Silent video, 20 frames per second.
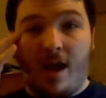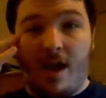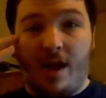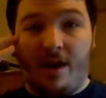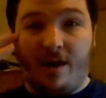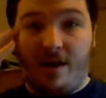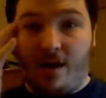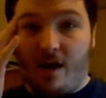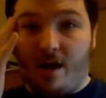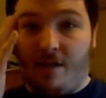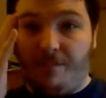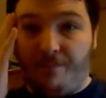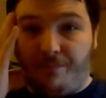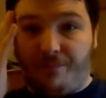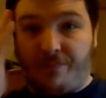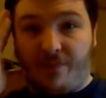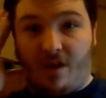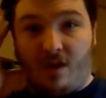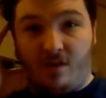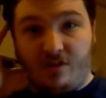And
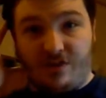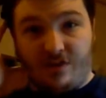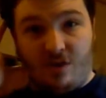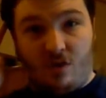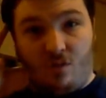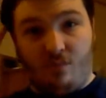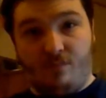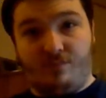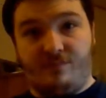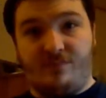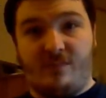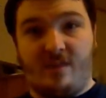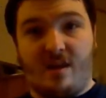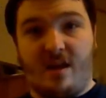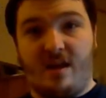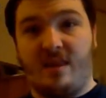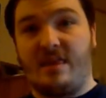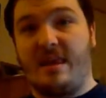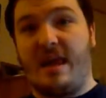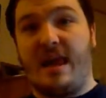also
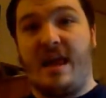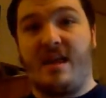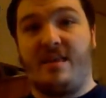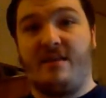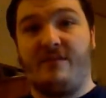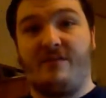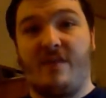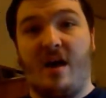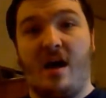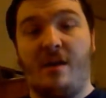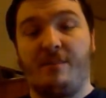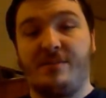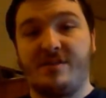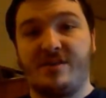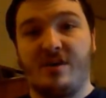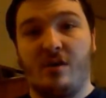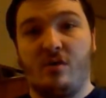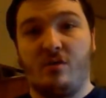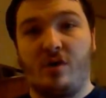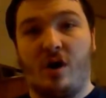at the end of the
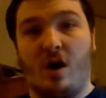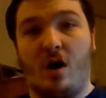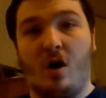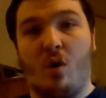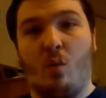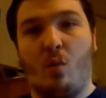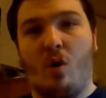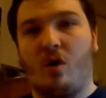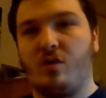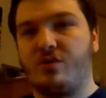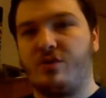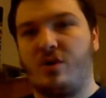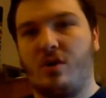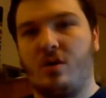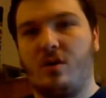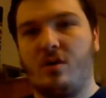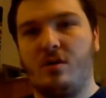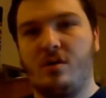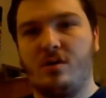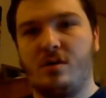episode,
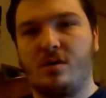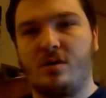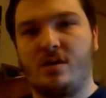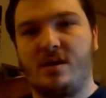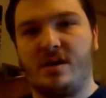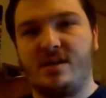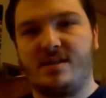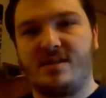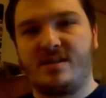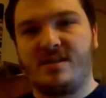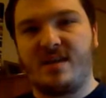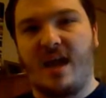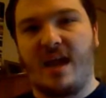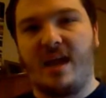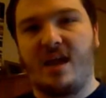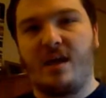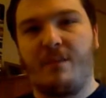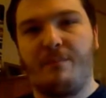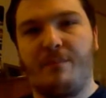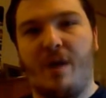Walter gets
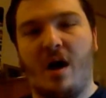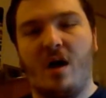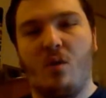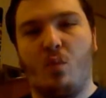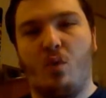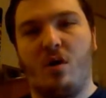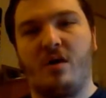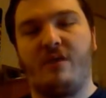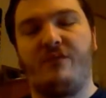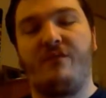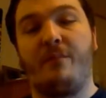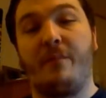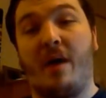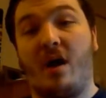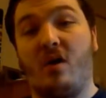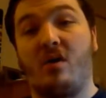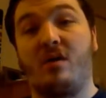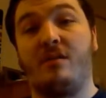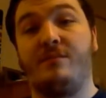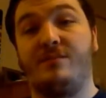taken by one of
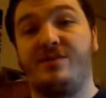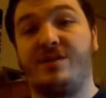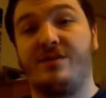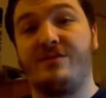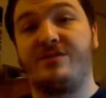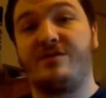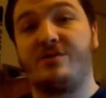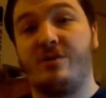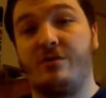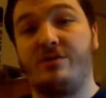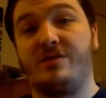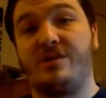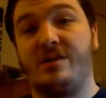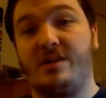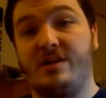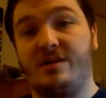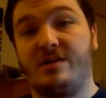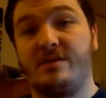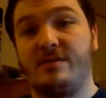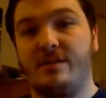Malcolm's
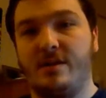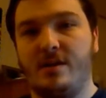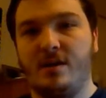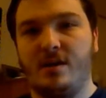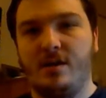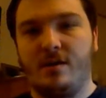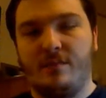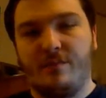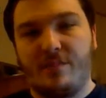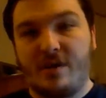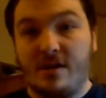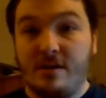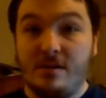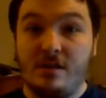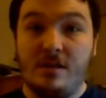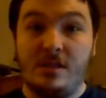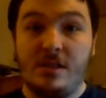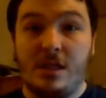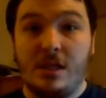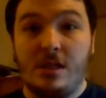associates
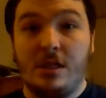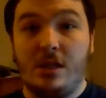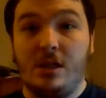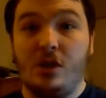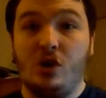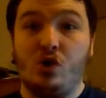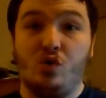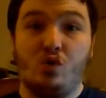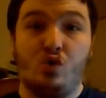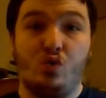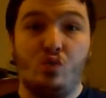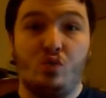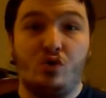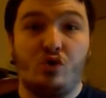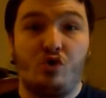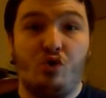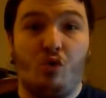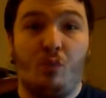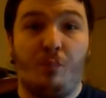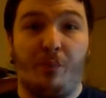because he's getting a little
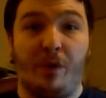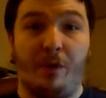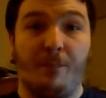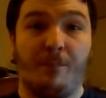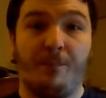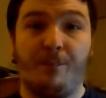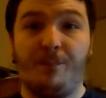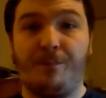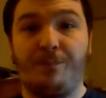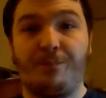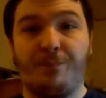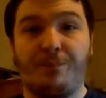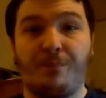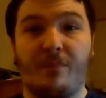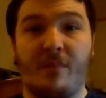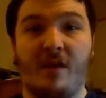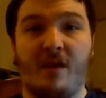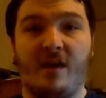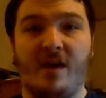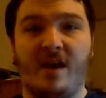too snoopy.
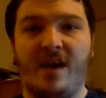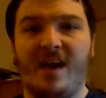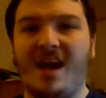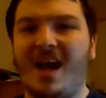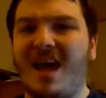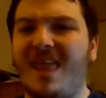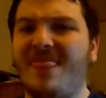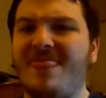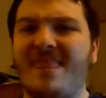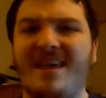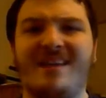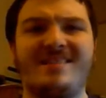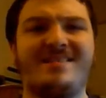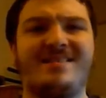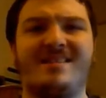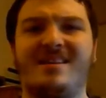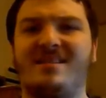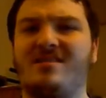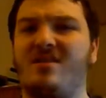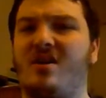And
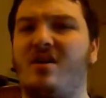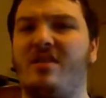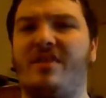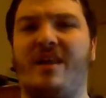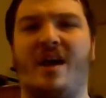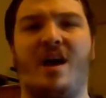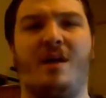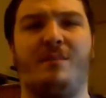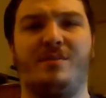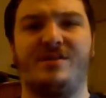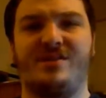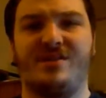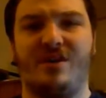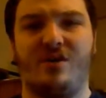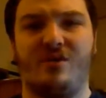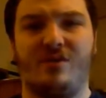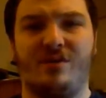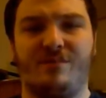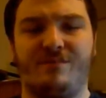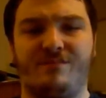that's it on the
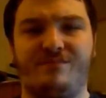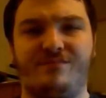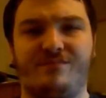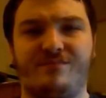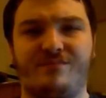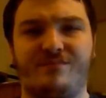episode.